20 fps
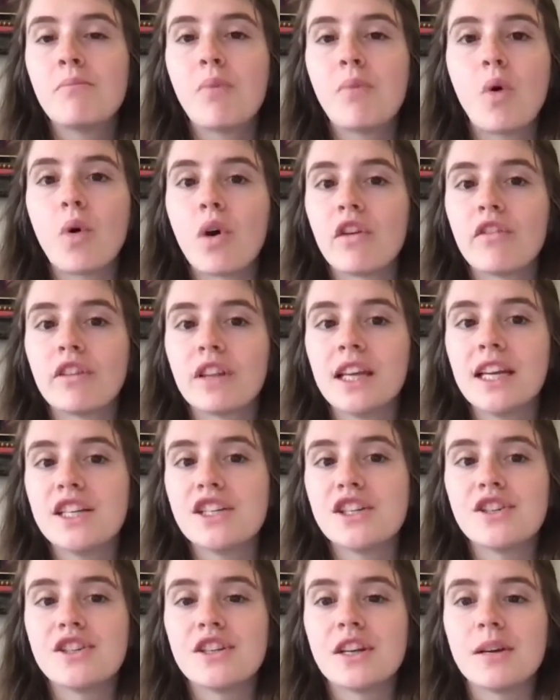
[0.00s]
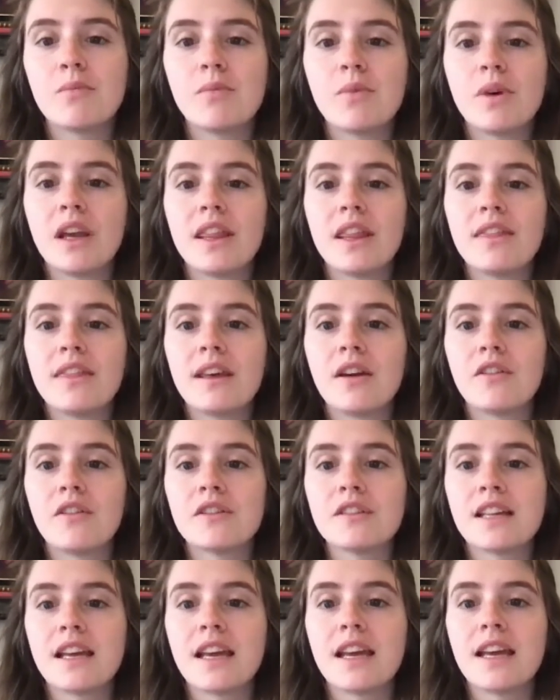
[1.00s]
poor relationship with
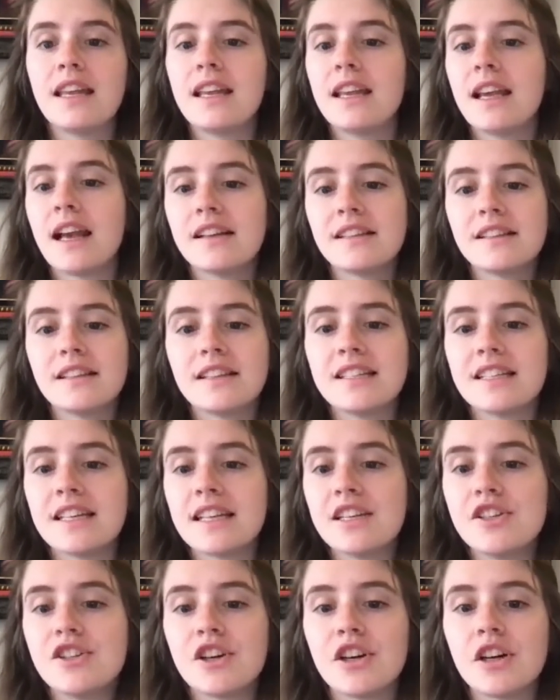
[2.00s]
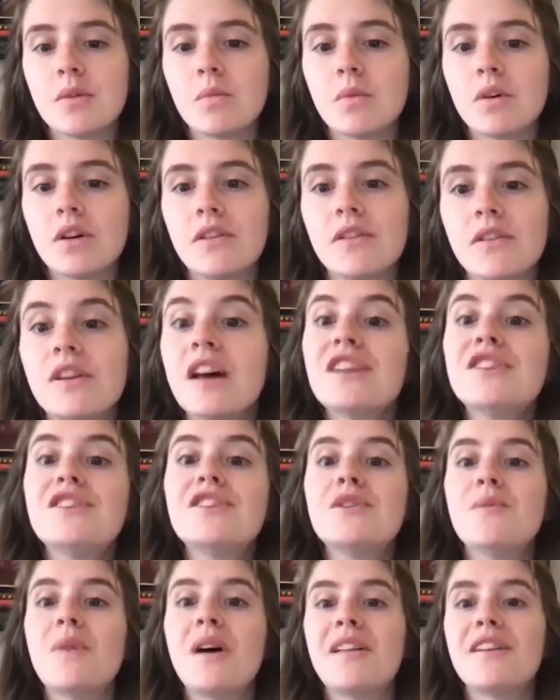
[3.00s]
that'll say, yeah, this intern will not
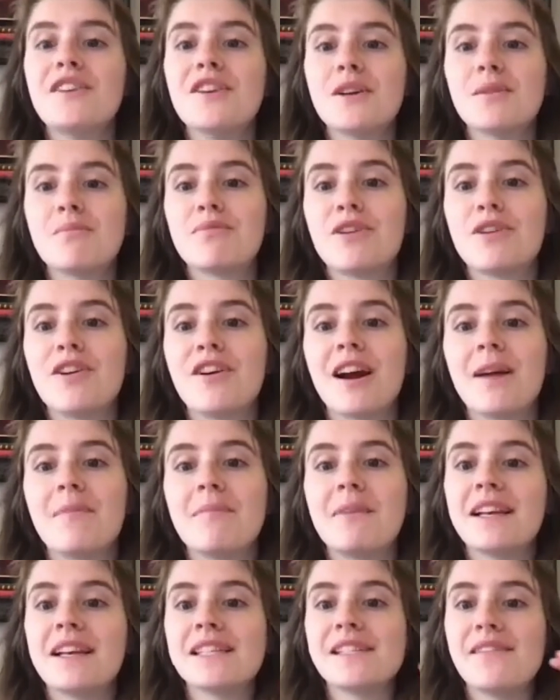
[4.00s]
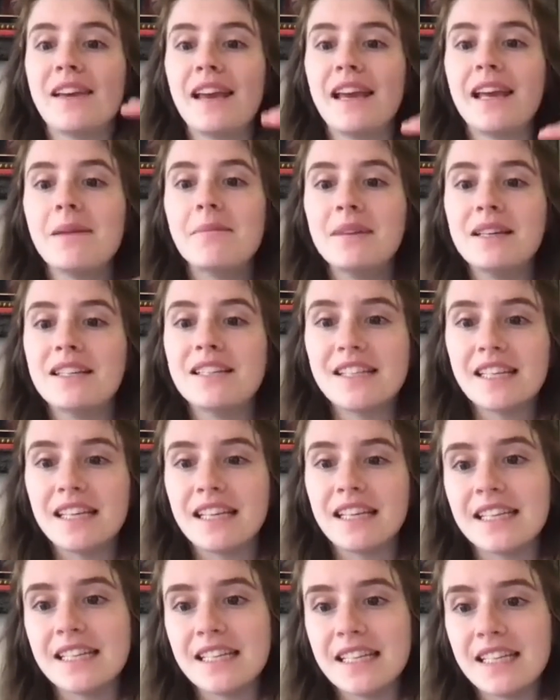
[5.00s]
do well in your program because of A, B,
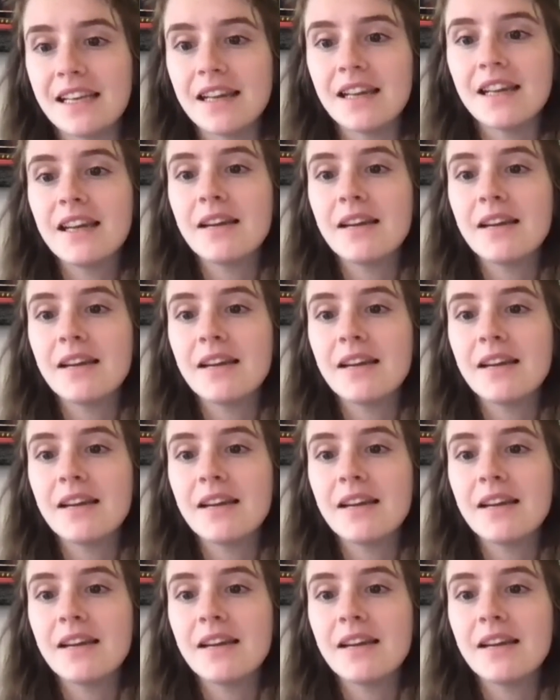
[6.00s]
C, and D.